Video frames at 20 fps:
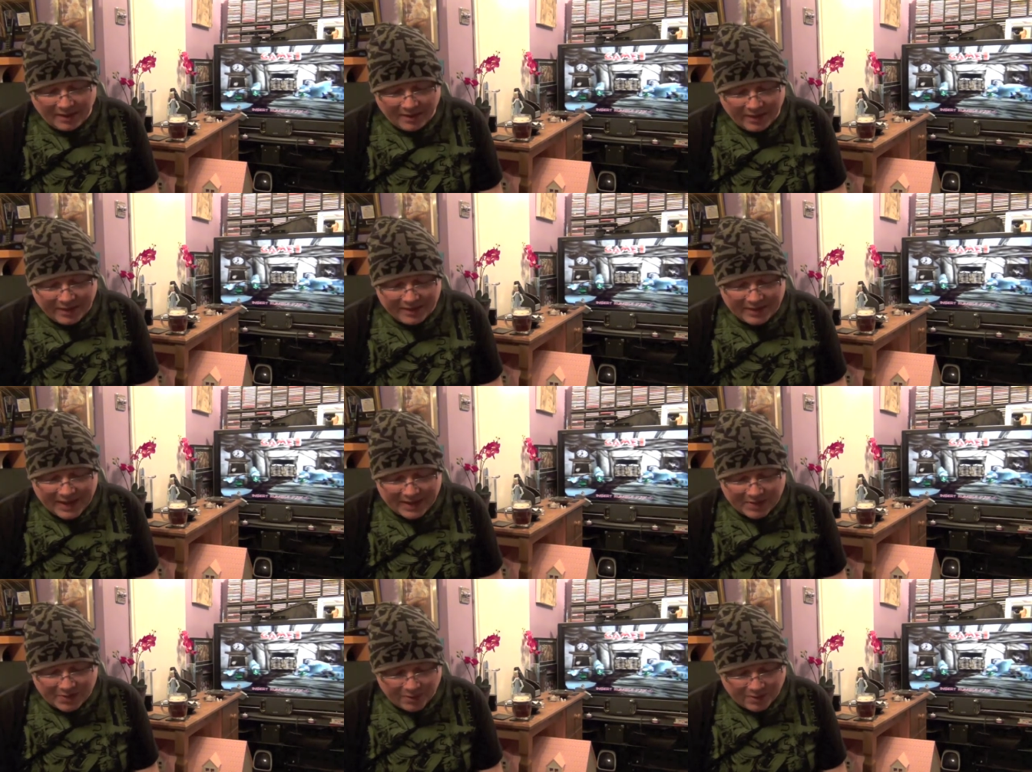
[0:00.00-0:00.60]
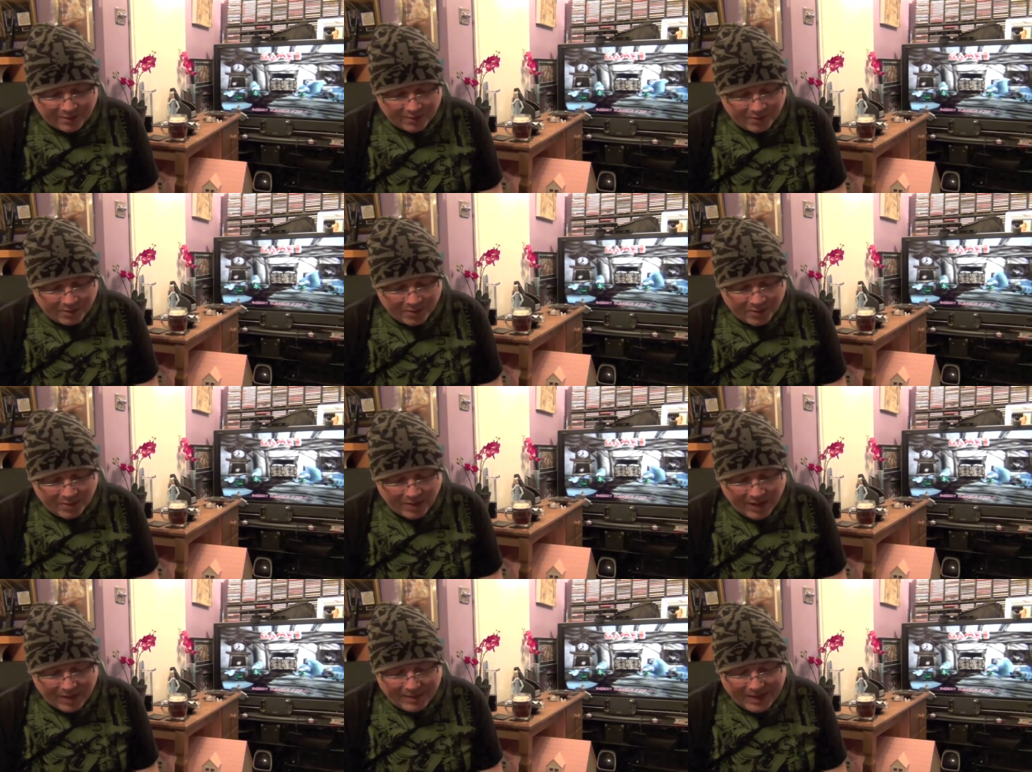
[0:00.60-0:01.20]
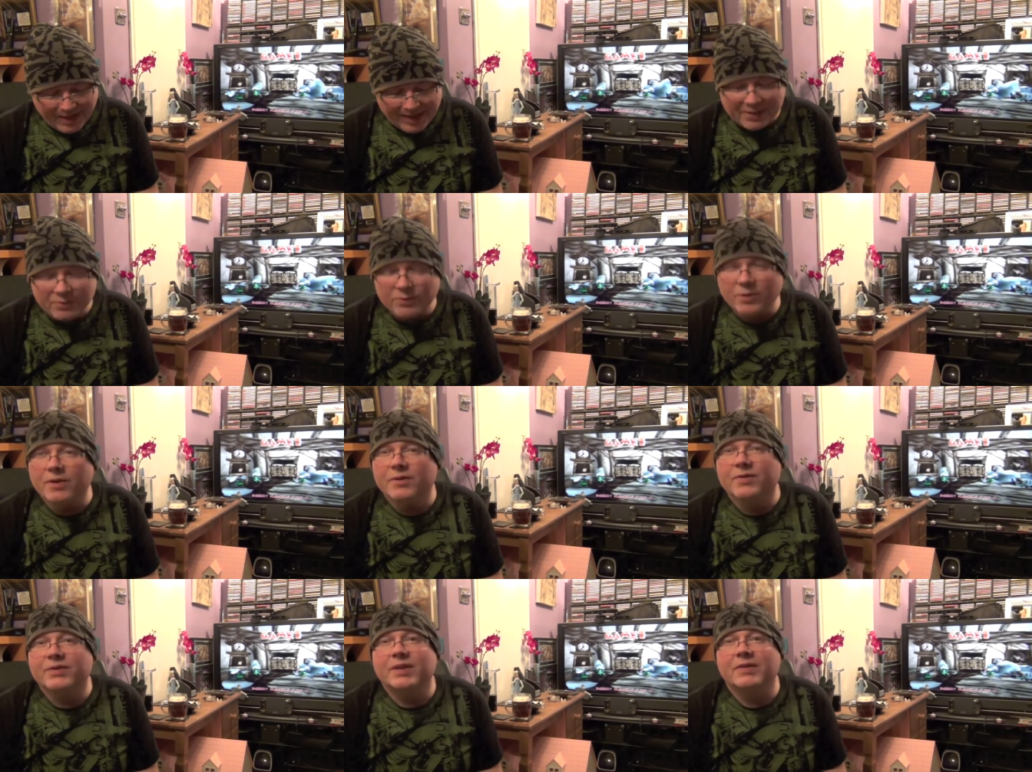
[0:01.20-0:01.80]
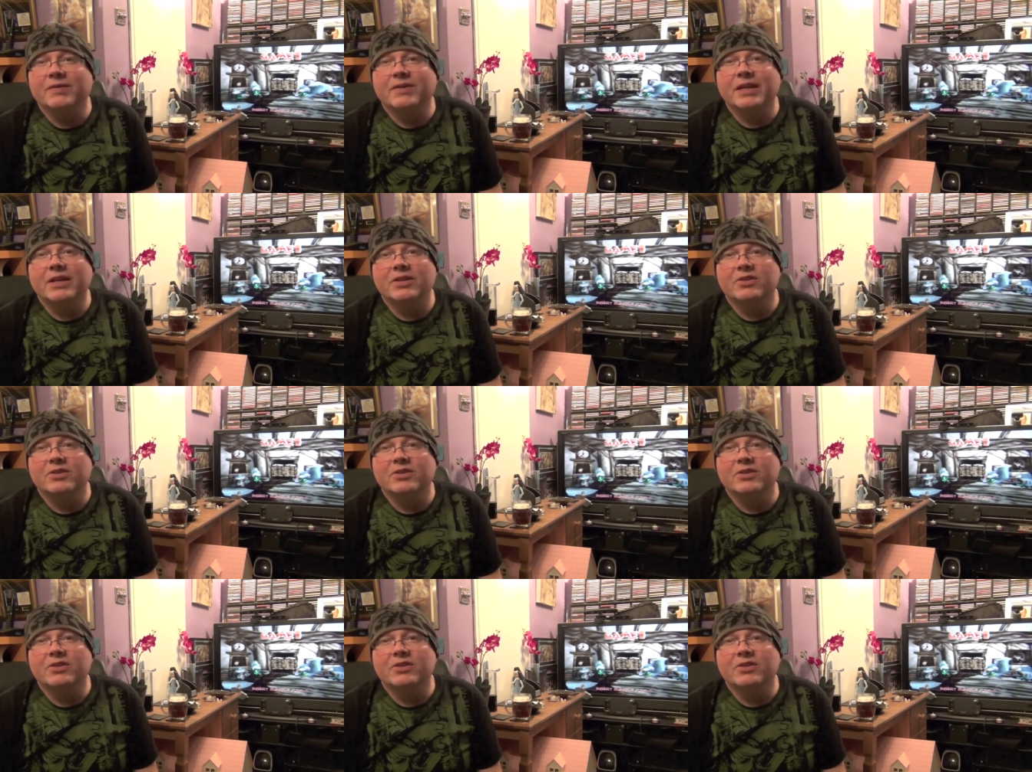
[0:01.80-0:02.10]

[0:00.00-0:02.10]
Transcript: This actual football game is worth something.